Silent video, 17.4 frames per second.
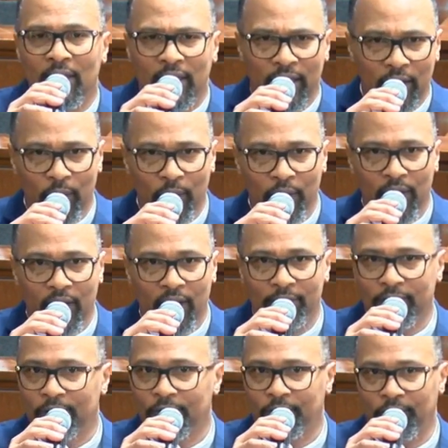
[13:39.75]
hearing
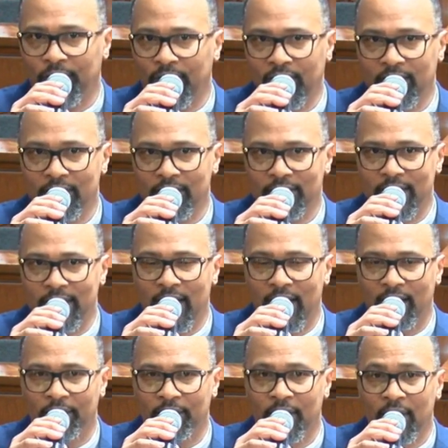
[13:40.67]
of a friend's
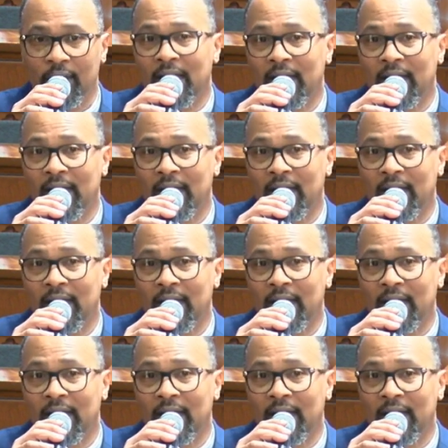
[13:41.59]
death,